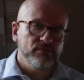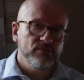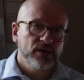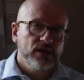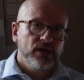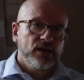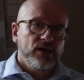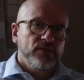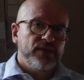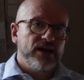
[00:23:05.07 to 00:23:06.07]
Um,
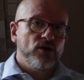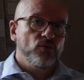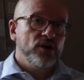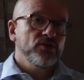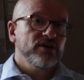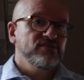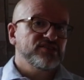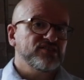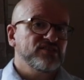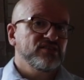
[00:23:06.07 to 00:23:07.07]
there although there
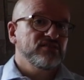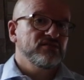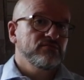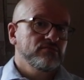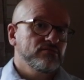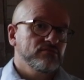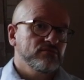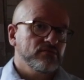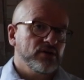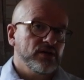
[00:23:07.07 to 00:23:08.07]
is certain
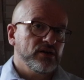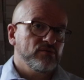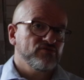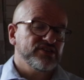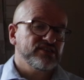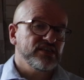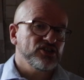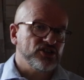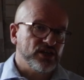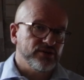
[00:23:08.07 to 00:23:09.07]
uh,
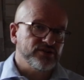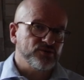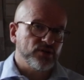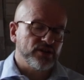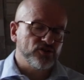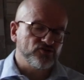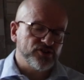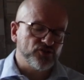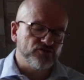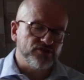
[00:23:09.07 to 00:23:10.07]
prestige to go into one of those
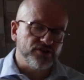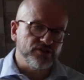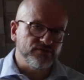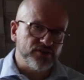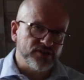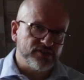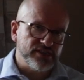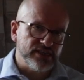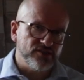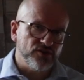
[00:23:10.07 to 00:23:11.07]
Russell Group
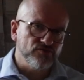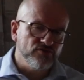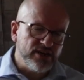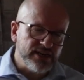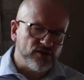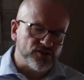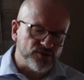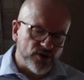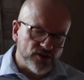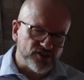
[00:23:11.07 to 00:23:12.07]
universities, you've really got
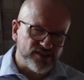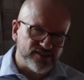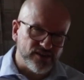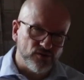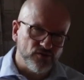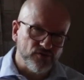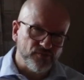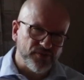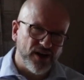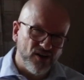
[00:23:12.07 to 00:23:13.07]
to ask yourself,
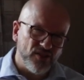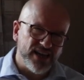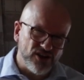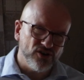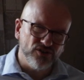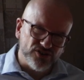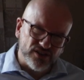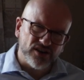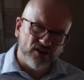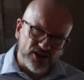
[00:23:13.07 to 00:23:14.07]
are they good at
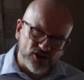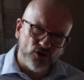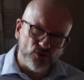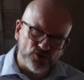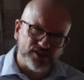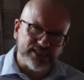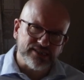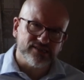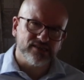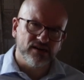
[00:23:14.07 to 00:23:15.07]
the kind of
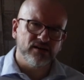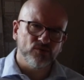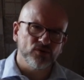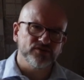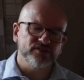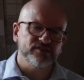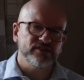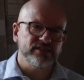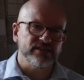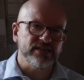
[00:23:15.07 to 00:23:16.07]
courses that I want to
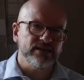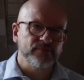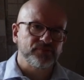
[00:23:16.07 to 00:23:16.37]
study?